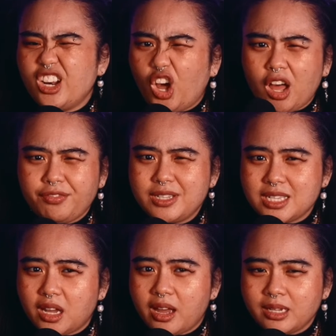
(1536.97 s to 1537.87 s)

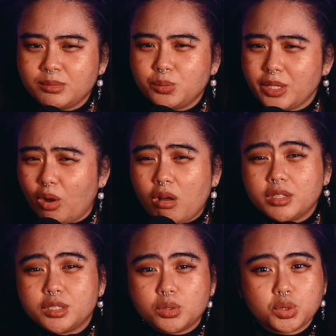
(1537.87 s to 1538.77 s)
oftentimes we
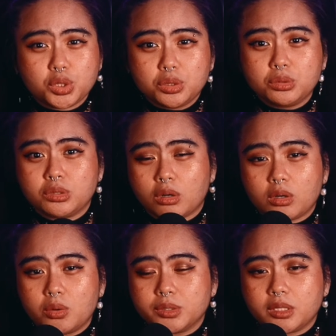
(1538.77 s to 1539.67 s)
also choose our
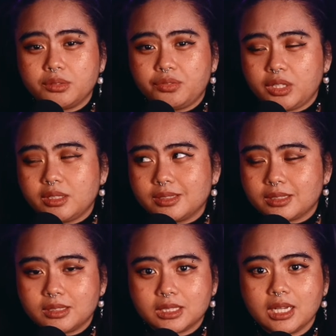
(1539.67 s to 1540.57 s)
own
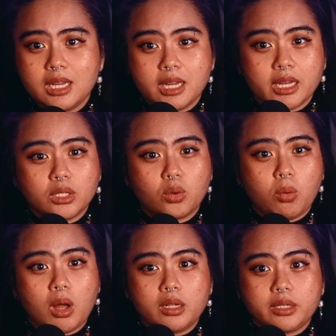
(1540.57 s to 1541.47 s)
conveniences and
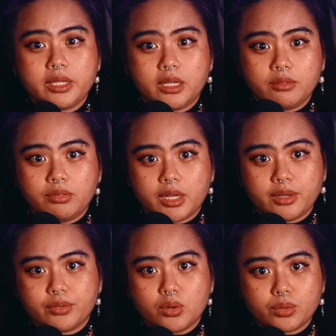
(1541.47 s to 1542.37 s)
quality of
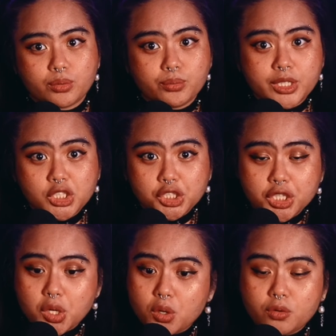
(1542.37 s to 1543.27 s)
life over
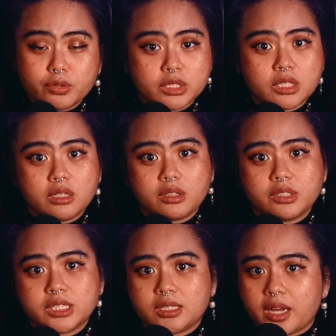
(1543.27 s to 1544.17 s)
reaching over to the other
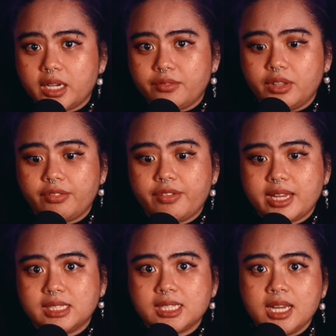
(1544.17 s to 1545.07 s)
side of the
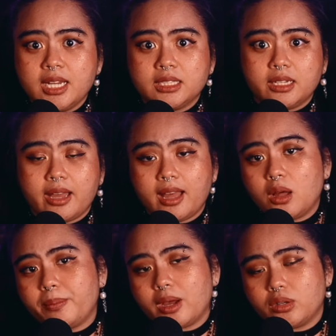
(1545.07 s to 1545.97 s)
fence to
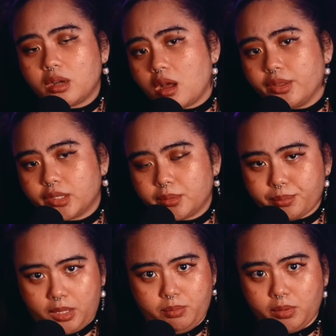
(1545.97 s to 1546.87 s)
help out other
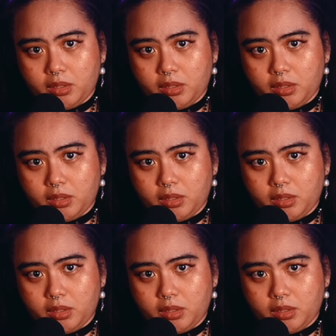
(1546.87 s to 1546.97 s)
people.